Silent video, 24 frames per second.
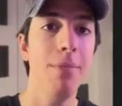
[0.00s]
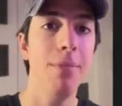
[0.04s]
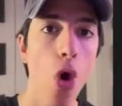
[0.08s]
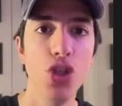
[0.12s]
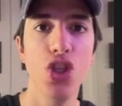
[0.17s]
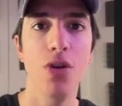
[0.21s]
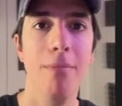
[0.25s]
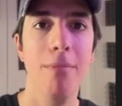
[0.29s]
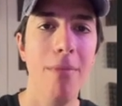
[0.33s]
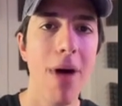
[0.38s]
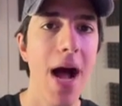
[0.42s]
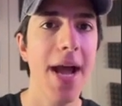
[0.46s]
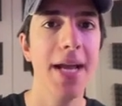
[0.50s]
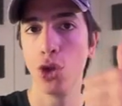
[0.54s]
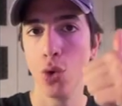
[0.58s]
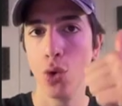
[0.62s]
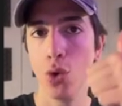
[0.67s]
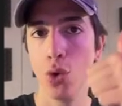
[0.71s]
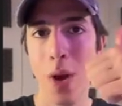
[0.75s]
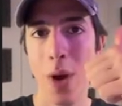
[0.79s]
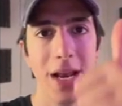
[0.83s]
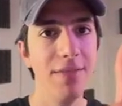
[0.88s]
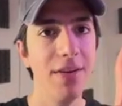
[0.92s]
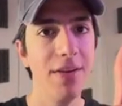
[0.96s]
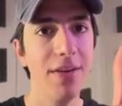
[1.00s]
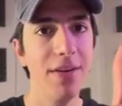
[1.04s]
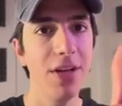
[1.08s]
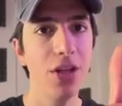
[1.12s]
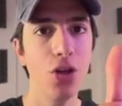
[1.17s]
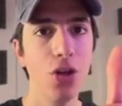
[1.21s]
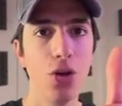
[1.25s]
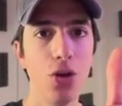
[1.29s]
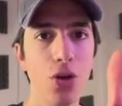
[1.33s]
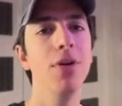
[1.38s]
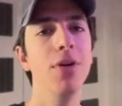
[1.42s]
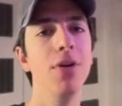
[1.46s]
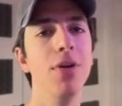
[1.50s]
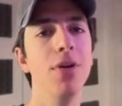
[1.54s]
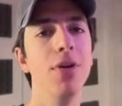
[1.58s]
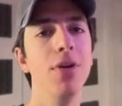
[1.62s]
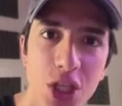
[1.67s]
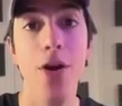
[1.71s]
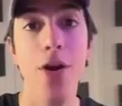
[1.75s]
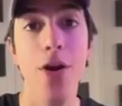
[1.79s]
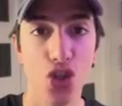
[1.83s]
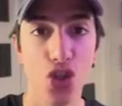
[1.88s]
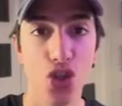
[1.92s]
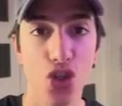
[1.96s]
as you can see, we have
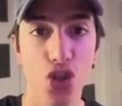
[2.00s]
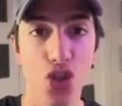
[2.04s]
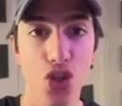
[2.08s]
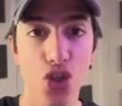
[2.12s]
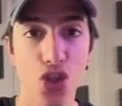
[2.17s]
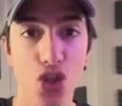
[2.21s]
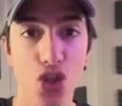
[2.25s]
all of the